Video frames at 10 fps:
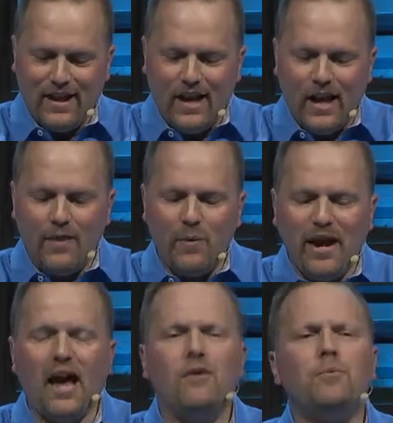And then we
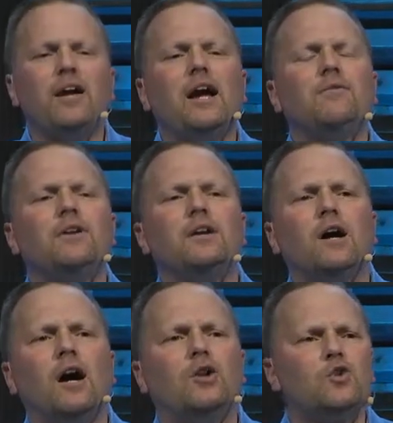have, we have the
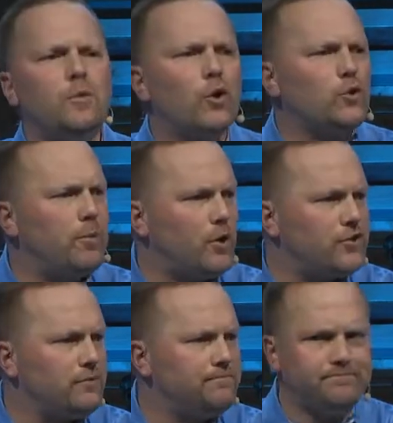uh, unspiritual
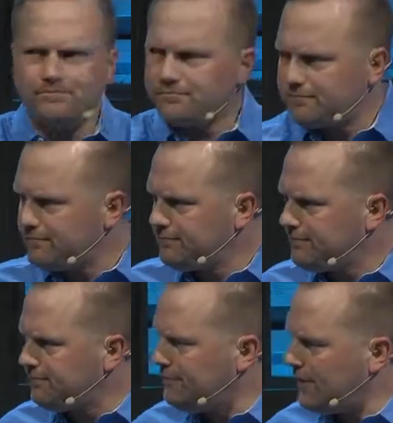person.
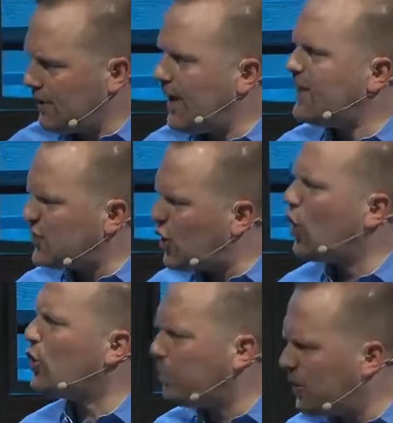Okay, that's a
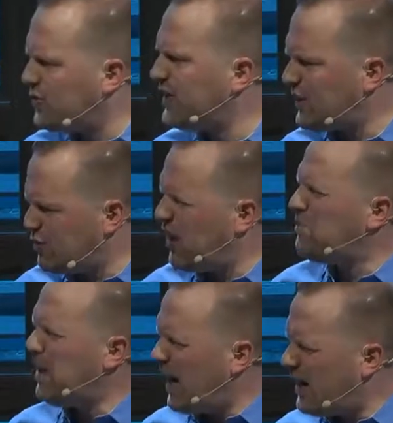carnal person that's
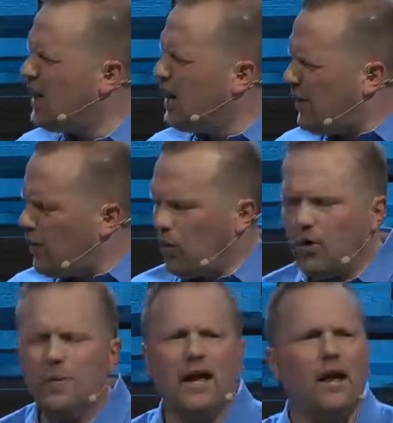run by the world.
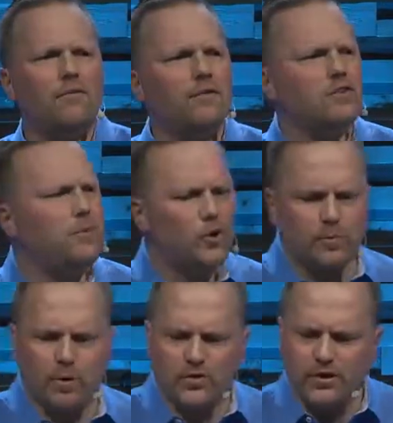And we have the
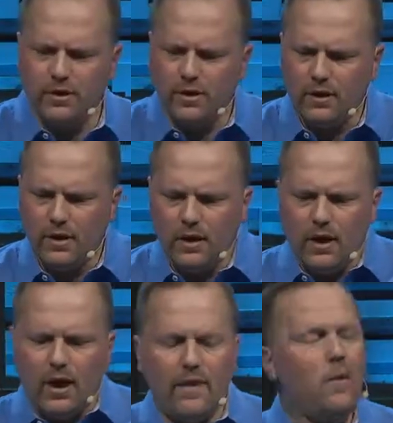spiritual person.
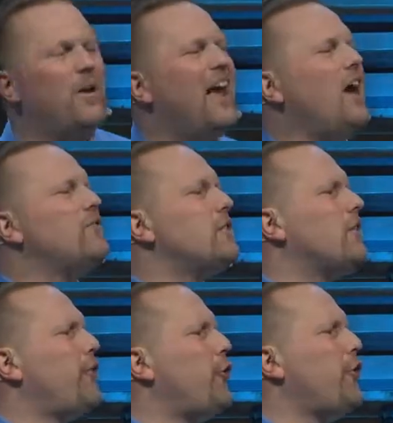And then we have
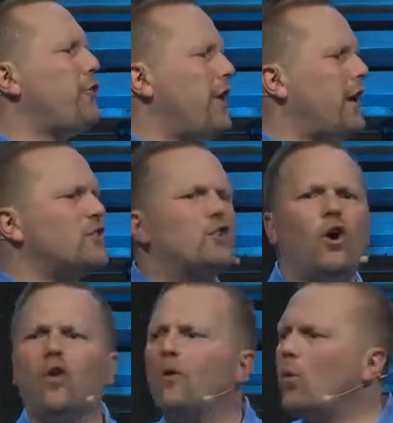the third thing is
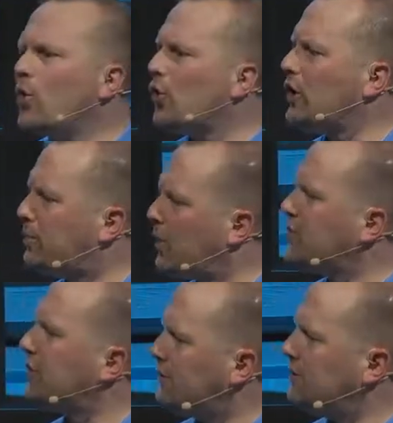called the worldly person.